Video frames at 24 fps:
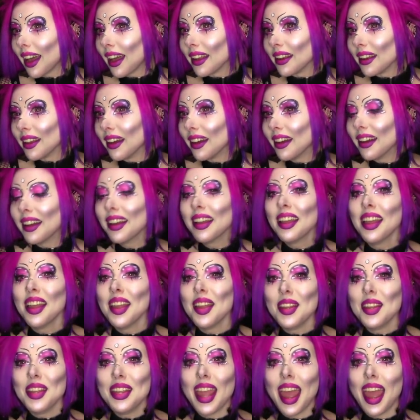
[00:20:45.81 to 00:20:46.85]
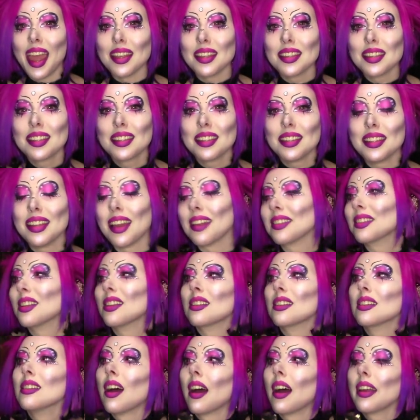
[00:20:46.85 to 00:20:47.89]
And yes,
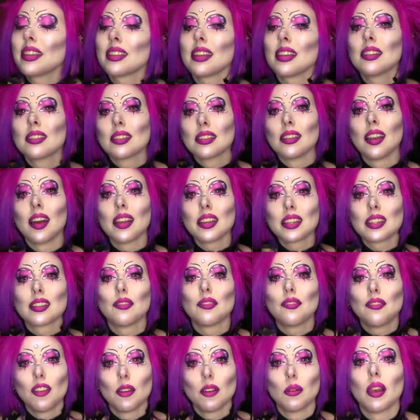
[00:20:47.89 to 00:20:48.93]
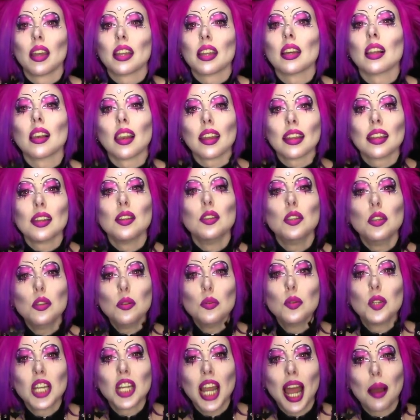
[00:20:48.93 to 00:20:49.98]
it's nice. It's nice to feel like a
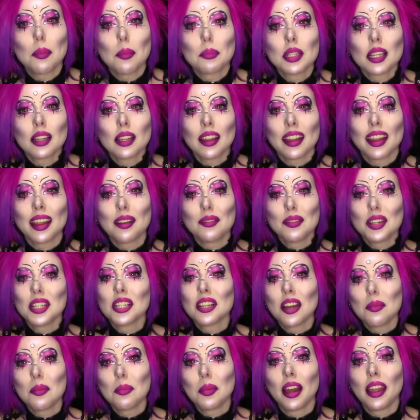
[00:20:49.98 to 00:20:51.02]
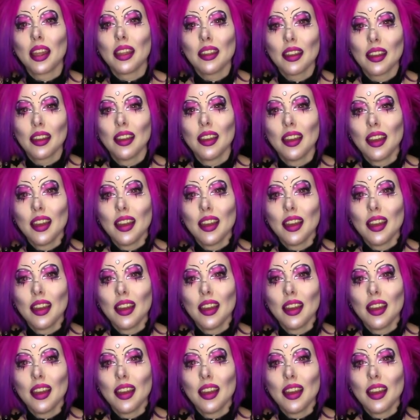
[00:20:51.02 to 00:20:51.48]
new chapter. Like every time I